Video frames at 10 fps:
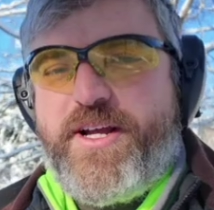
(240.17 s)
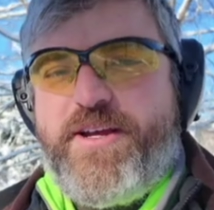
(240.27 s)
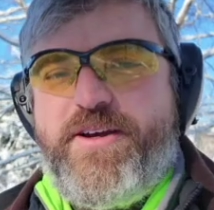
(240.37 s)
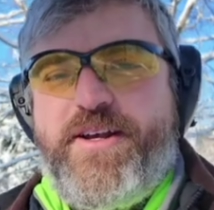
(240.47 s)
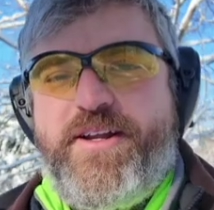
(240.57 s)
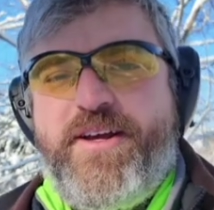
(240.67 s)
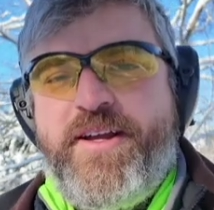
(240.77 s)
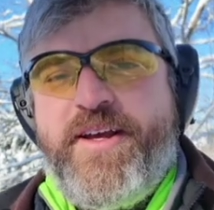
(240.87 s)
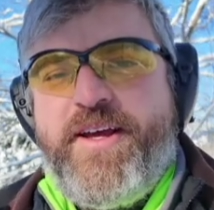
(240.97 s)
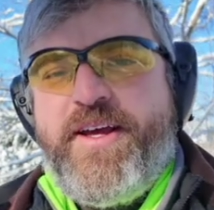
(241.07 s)
I could.
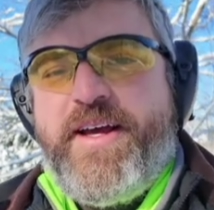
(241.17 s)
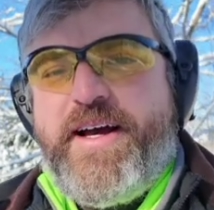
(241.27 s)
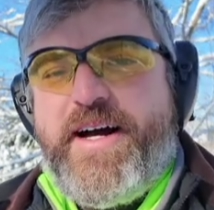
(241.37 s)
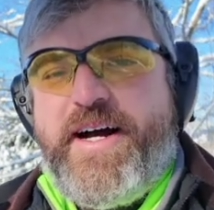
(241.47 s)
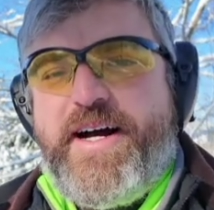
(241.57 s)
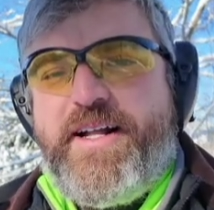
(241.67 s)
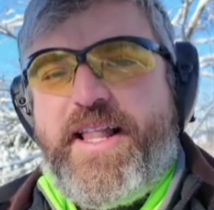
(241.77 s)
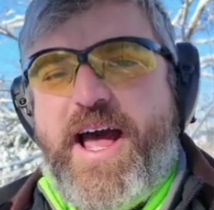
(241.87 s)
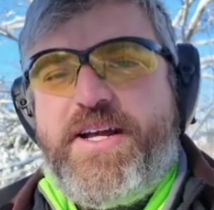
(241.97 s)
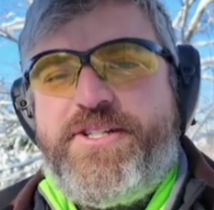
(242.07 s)

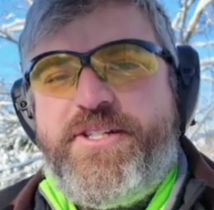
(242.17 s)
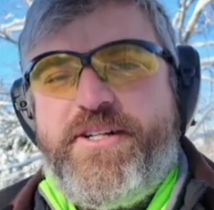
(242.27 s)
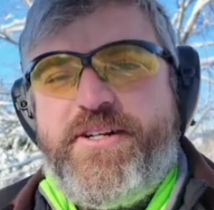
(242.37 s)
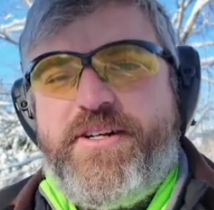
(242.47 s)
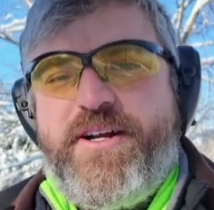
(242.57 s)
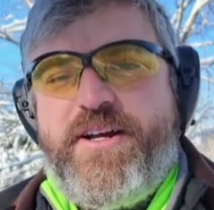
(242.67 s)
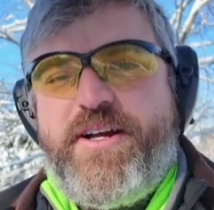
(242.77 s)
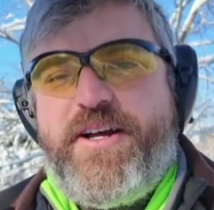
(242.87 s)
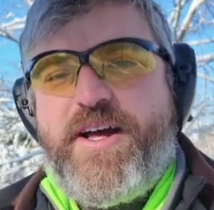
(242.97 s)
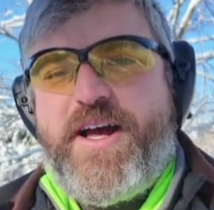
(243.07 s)
Last year,
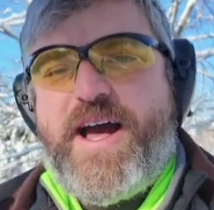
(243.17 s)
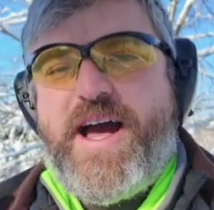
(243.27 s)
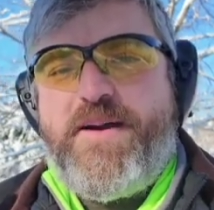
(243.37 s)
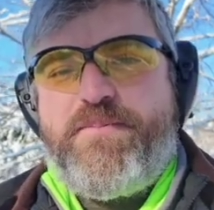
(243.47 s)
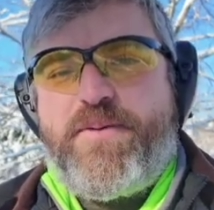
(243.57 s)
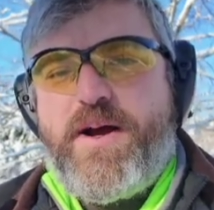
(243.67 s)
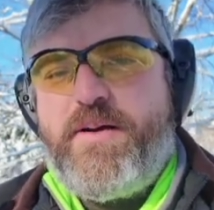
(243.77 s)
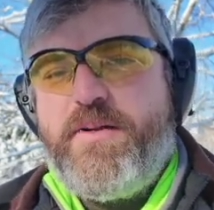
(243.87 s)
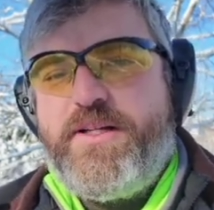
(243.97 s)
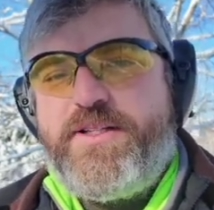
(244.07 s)
I
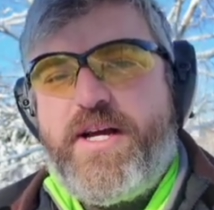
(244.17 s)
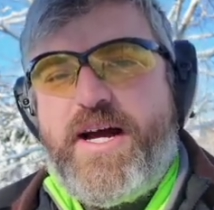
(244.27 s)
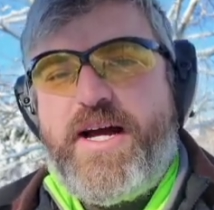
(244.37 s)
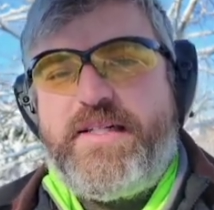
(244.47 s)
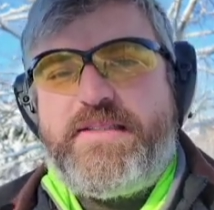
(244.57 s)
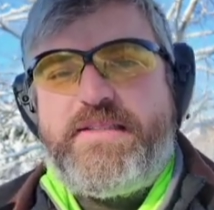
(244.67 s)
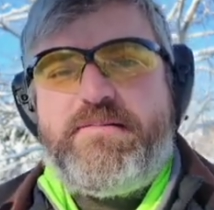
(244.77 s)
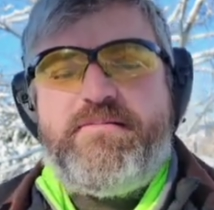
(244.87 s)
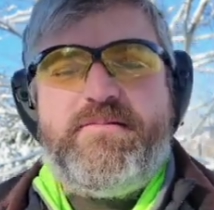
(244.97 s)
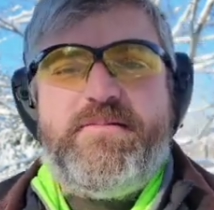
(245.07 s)
probably shot,
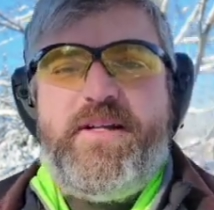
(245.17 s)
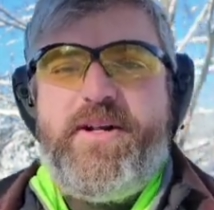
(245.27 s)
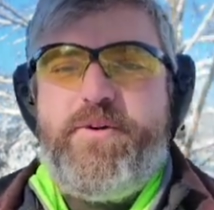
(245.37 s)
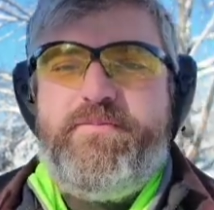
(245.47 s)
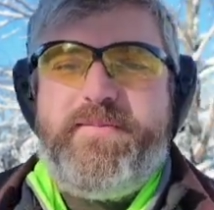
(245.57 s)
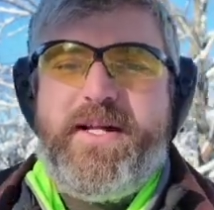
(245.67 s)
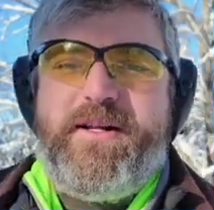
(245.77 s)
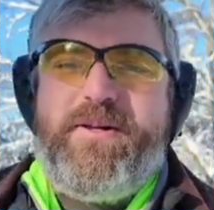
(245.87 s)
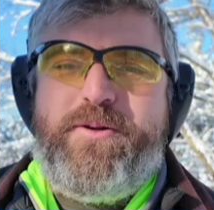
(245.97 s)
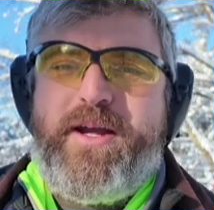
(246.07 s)
you know,
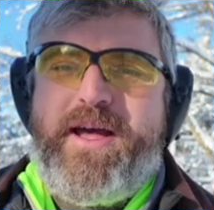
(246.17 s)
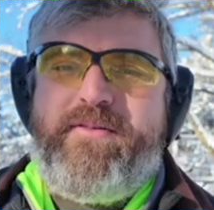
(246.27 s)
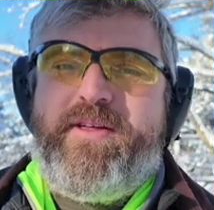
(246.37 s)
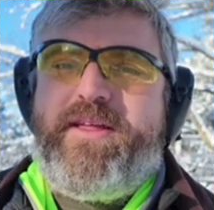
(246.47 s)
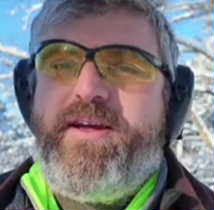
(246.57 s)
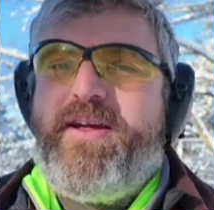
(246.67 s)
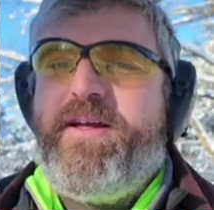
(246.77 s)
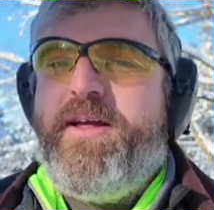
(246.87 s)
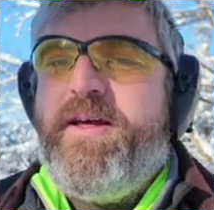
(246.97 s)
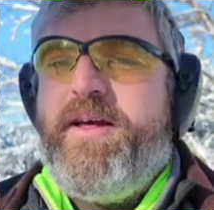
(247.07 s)
including
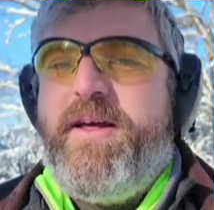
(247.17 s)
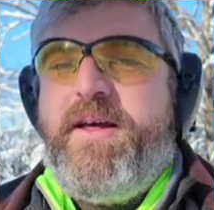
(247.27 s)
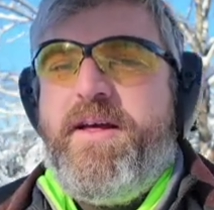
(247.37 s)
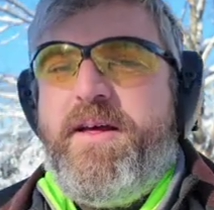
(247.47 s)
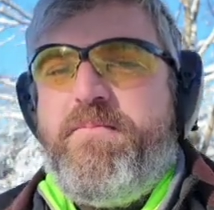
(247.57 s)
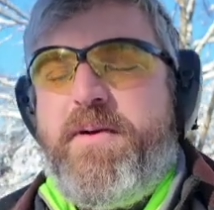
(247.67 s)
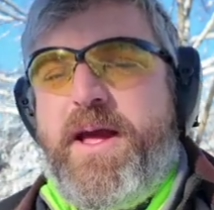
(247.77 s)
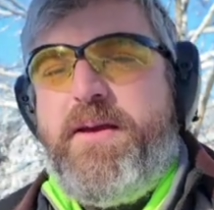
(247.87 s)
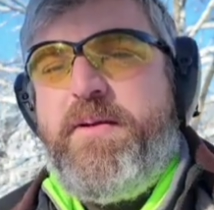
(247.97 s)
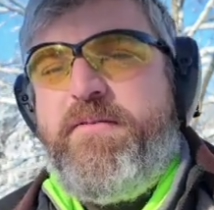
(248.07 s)
everything,
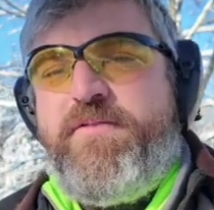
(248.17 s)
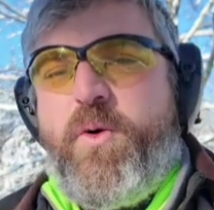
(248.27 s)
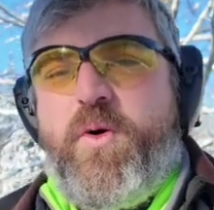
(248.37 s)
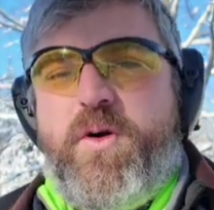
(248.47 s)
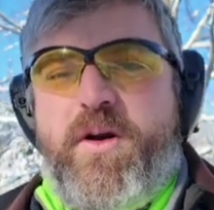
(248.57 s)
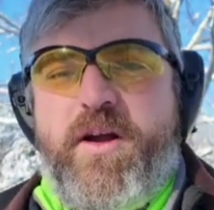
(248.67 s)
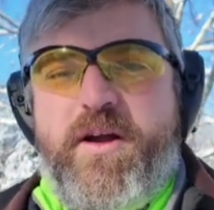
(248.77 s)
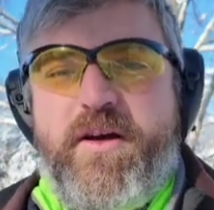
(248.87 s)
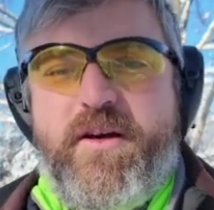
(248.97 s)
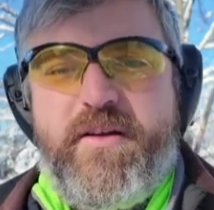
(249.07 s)
maybe
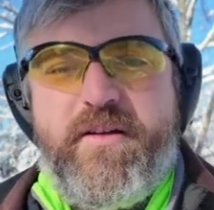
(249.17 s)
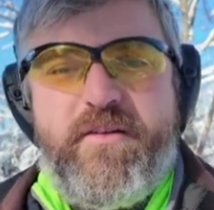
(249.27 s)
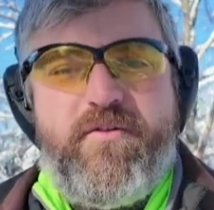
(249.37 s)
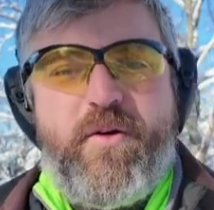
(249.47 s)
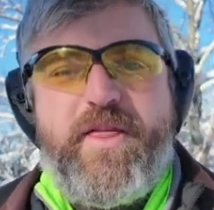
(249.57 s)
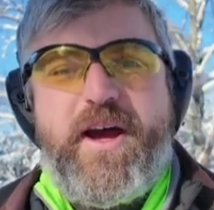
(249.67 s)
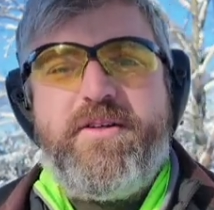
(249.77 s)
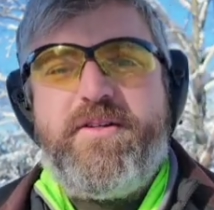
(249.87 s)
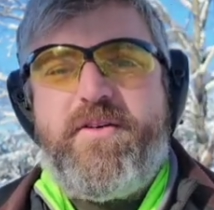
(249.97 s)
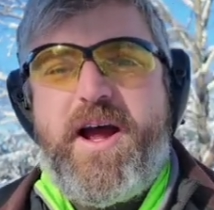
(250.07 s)

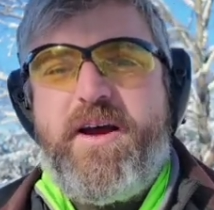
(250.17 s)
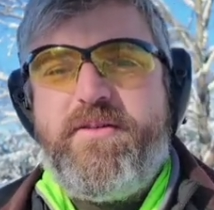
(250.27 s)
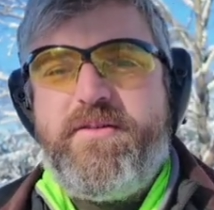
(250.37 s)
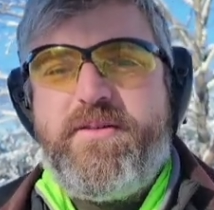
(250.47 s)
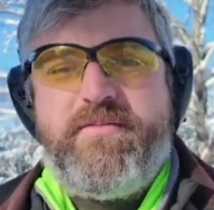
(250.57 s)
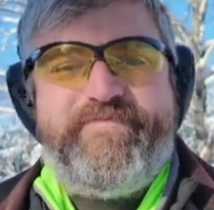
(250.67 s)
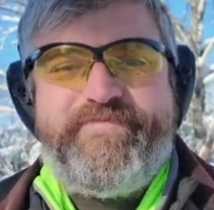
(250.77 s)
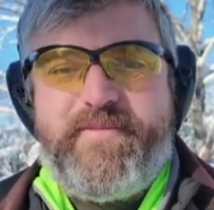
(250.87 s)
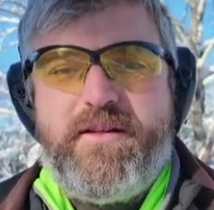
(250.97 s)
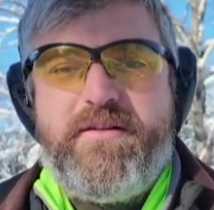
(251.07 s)
4,000 rounds,
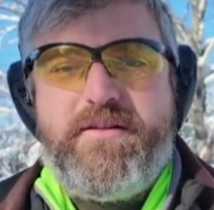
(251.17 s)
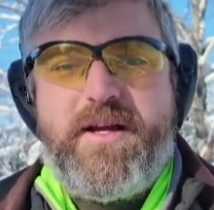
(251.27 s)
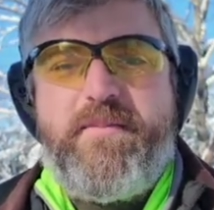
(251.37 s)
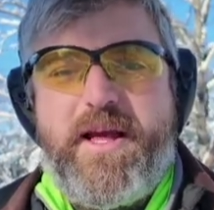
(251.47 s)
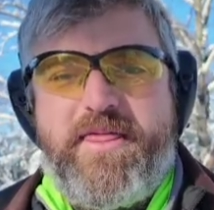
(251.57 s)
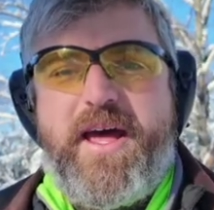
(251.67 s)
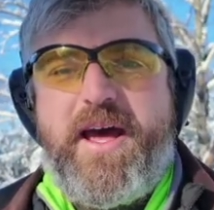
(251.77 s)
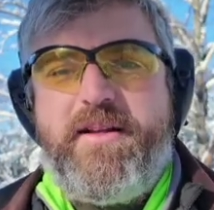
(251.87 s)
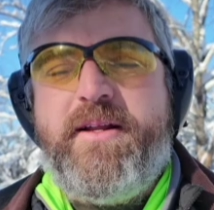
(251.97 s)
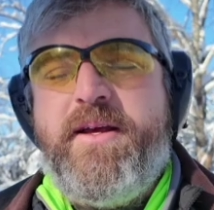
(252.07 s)
something like
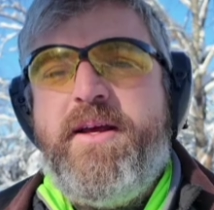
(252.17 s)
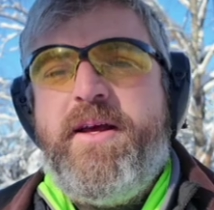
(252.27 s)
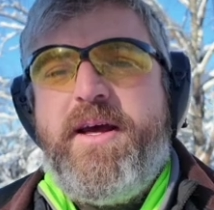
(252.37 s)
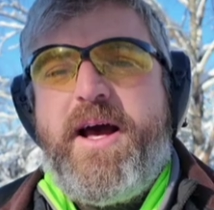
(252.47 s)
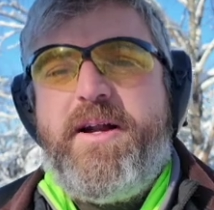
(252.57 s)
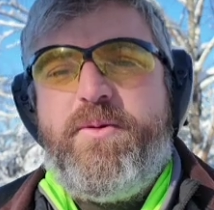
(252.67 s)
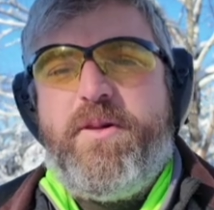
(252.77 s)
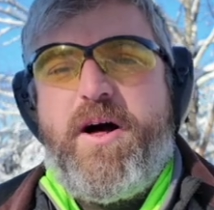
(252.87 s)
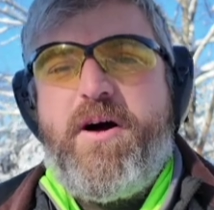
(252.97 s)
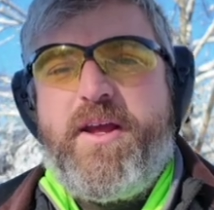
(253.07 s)
that. I don't
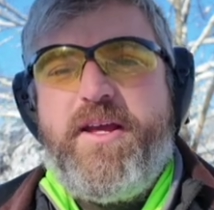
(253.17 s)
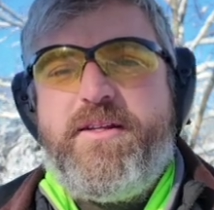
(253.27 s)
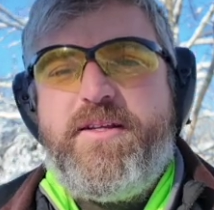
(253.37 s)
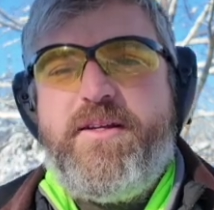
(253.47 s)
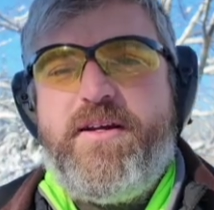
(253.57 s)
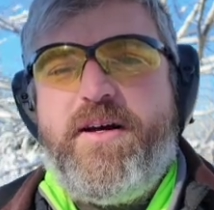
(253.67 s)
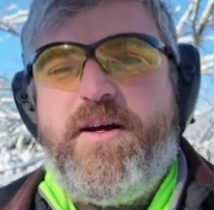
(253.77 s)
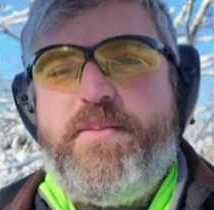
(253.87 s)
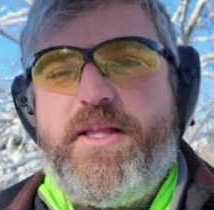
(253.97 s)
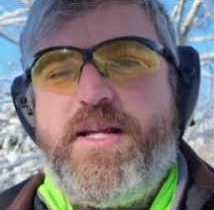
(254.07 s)
log it,
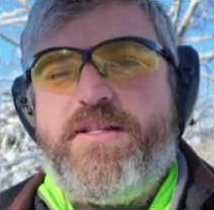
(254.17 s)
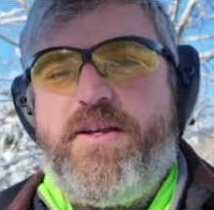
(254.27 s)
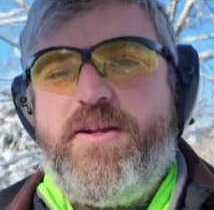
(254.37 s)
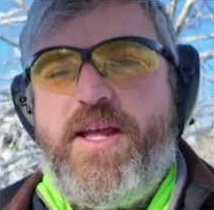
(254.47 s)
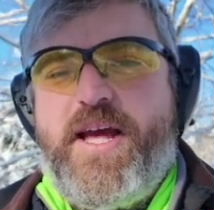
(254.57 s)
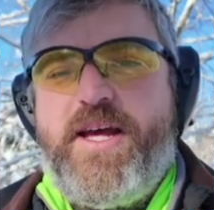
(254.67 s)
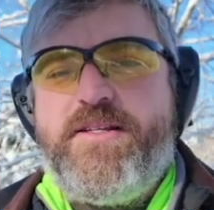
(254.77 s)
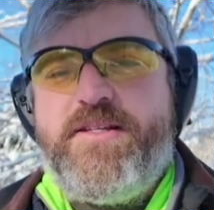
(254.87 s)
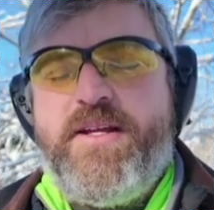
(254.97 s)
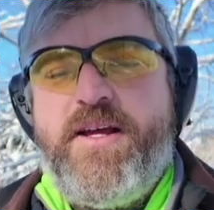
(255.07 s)
but that's a good
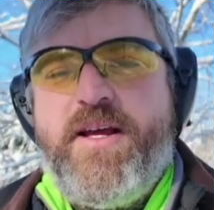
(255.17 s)
guess.